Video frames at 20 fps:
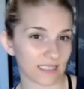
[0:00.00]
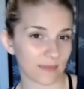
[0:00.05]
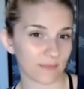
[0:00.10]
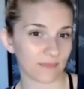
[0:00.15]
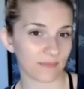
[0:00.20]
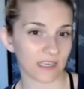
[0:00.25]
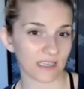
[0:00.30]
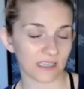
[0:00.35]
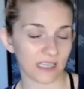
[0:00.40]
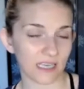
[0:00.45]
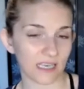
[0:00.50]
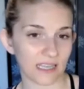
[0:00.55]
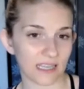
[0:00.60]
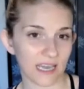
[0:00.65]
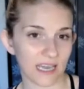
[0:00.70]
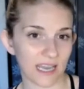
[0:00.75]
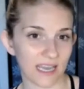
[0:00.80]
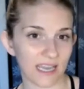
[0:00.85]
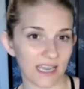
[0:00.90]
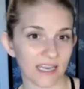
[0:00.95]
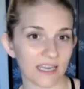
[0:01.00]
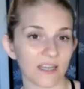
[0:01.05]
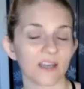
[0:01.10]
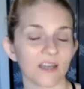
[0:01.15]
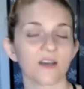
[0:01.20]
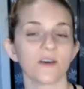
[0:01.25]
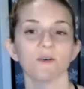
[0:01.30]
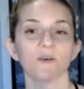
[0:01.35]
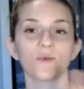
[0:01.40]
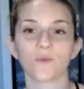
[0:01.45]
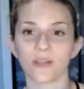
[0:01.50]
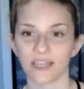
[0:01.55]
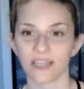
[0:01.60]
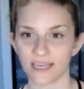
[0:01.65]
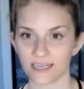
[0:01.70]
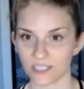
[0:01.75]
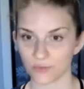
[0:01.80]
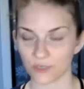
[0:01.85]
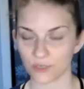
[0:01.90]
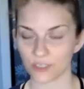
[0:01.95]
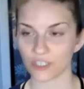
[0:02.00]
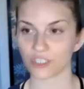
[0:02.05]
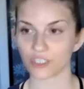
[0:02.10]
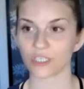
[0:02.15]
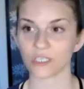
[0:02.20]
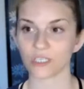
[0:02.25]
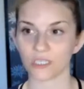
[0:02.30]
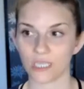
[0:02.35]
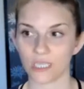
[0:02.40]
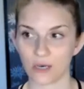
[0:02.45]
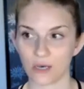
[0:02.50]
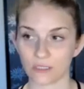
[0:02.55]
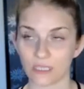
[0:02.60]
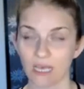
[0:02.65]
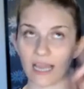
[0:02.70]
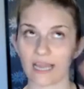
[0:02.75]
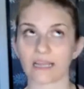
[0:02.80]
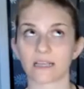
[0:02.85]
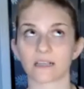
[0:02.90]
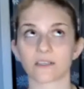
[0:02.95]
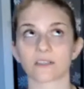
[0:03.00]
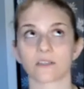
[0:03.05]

something like that, we can switch to low lighting.